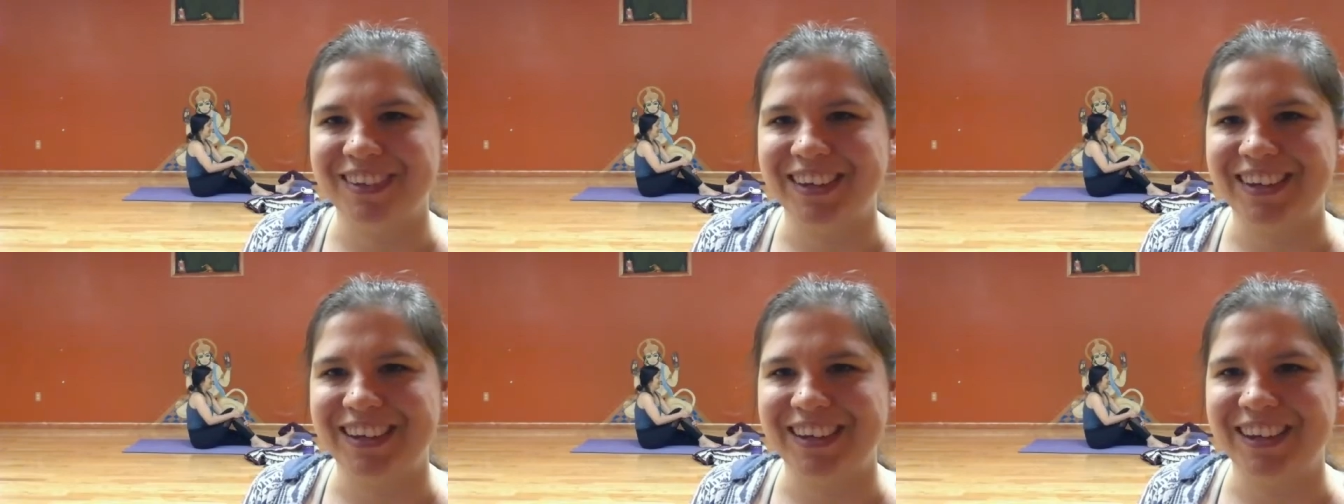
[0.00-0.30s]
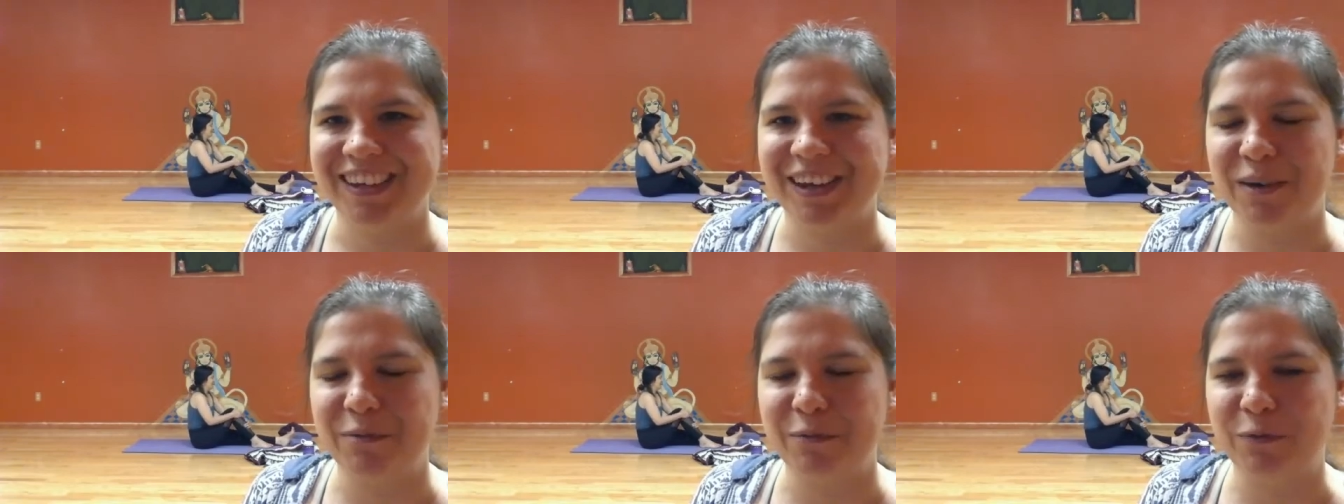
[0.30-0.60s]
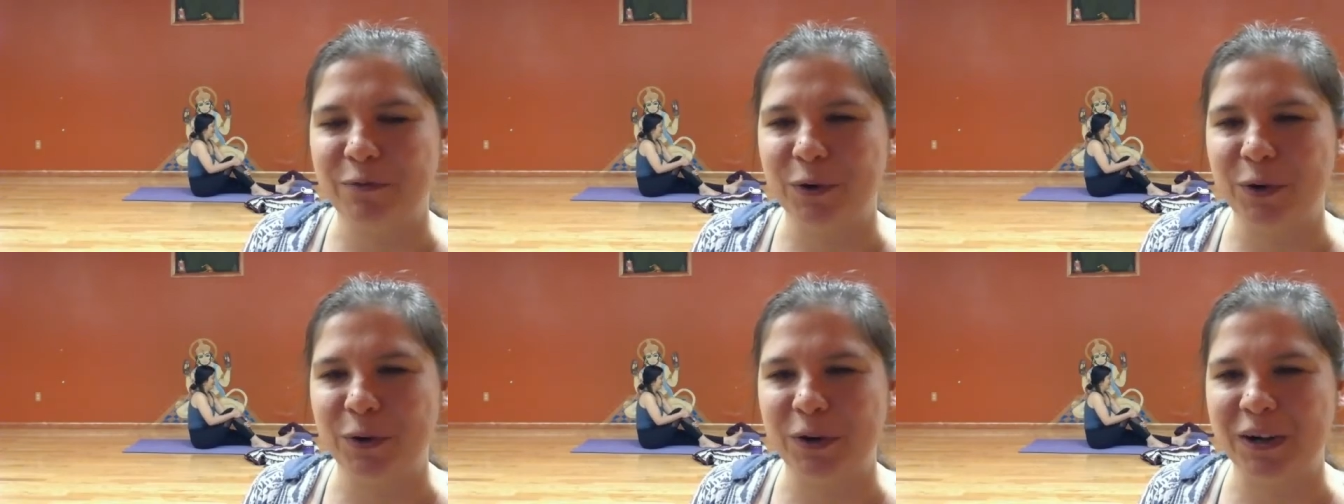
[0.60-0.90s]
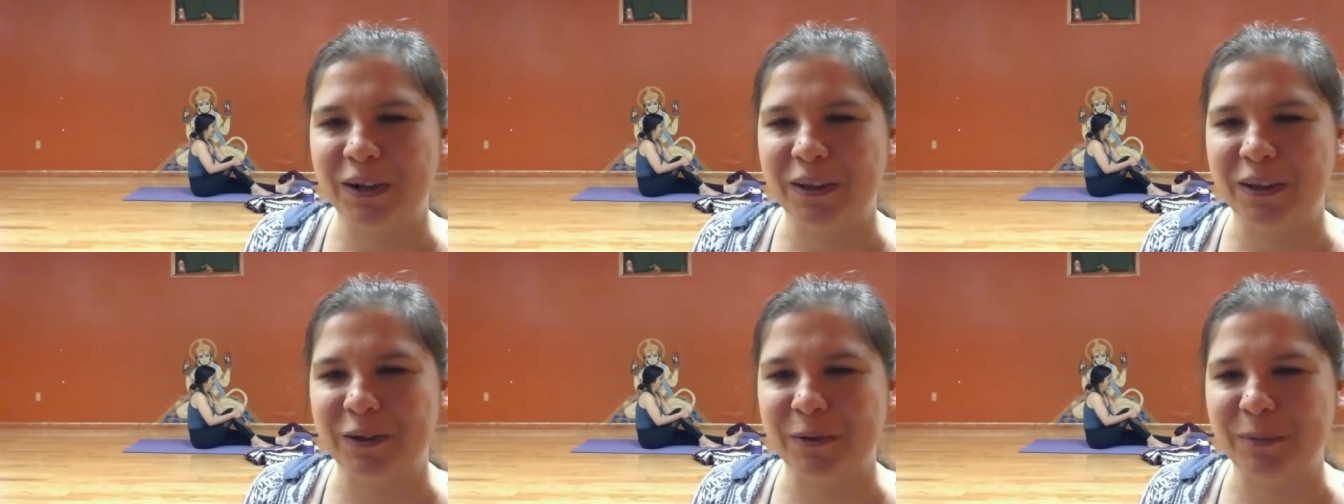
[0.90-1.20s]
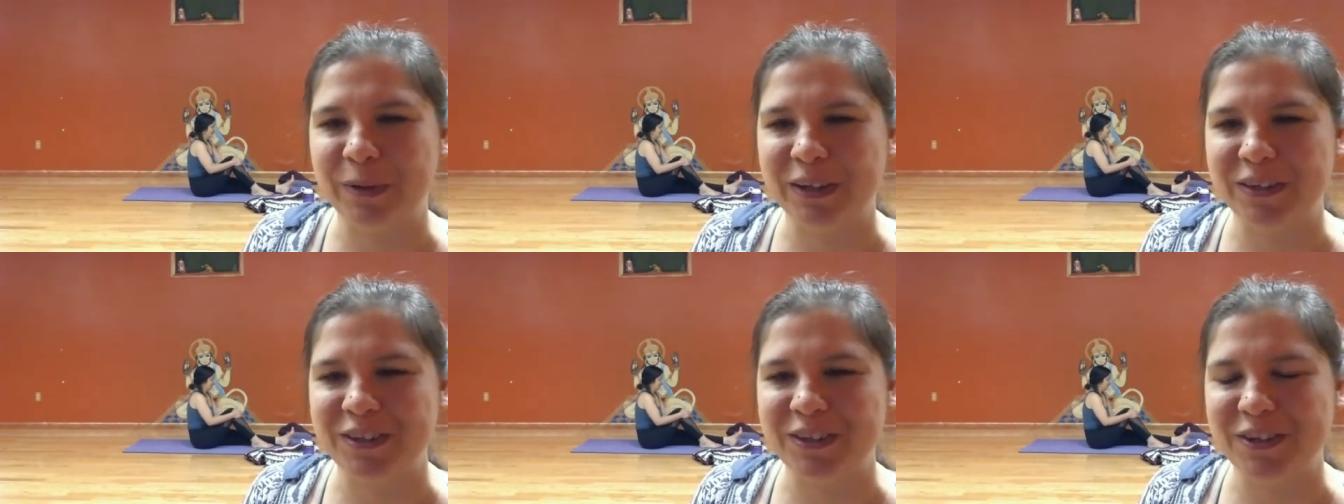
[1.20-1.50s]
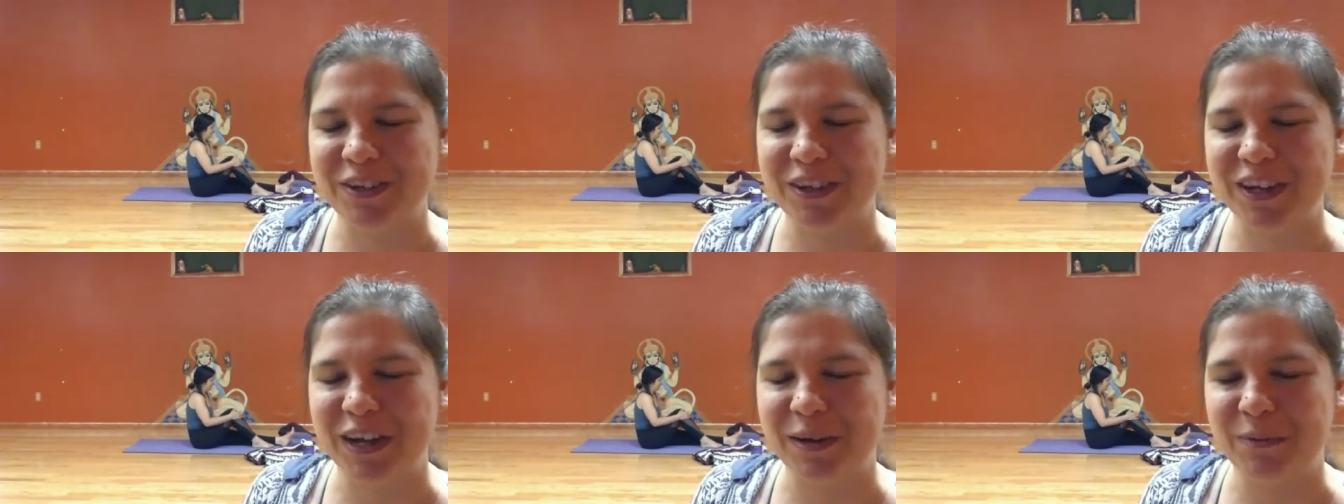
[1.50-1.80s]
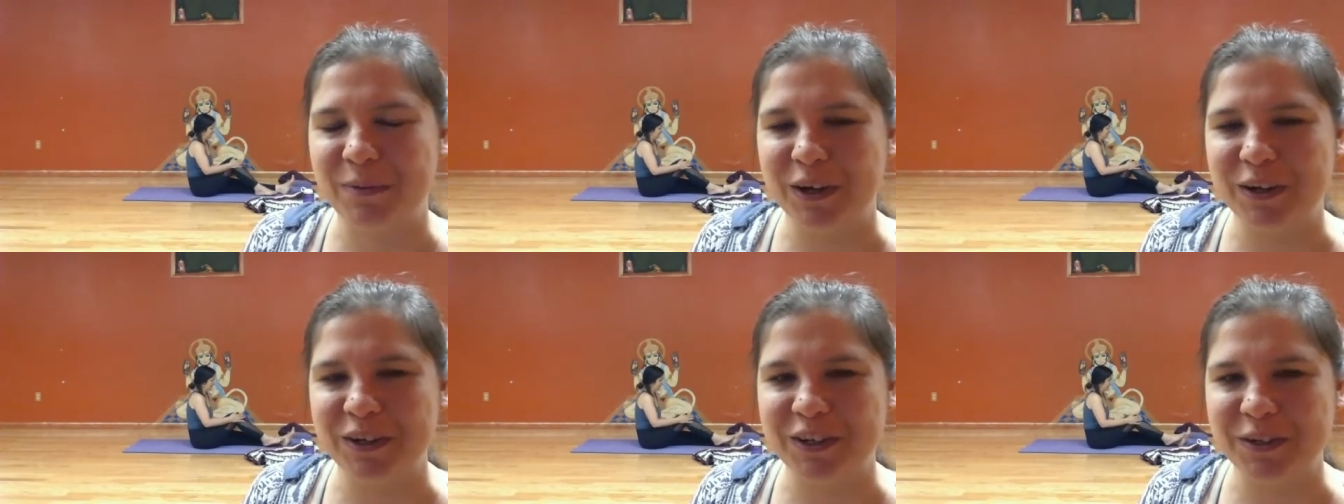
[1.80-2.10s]
Come forward a little bit so you can come
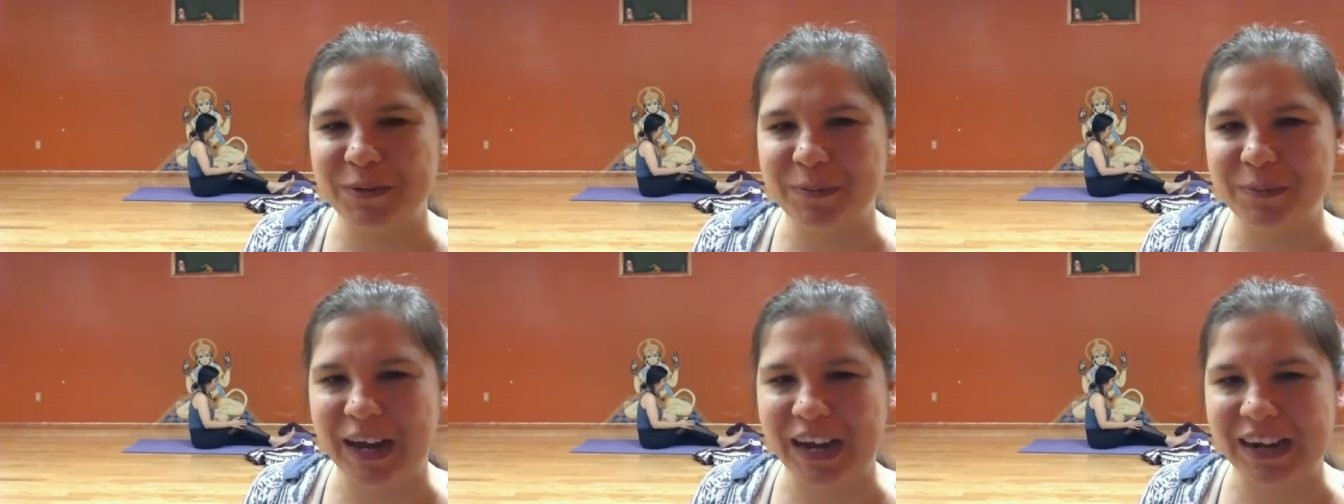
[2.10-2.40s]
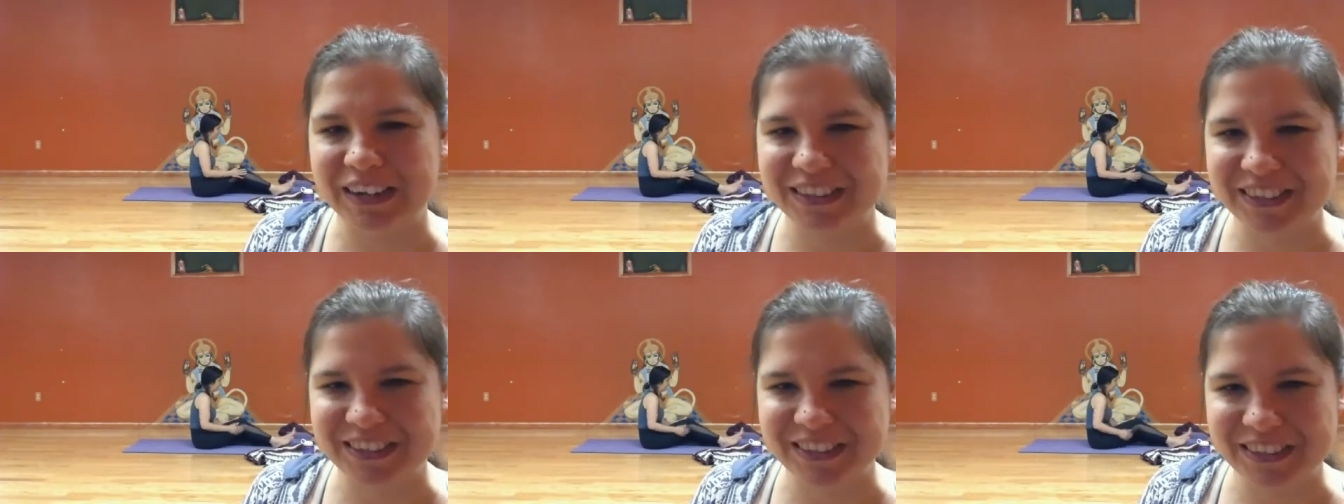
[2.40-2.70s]
onto your backs.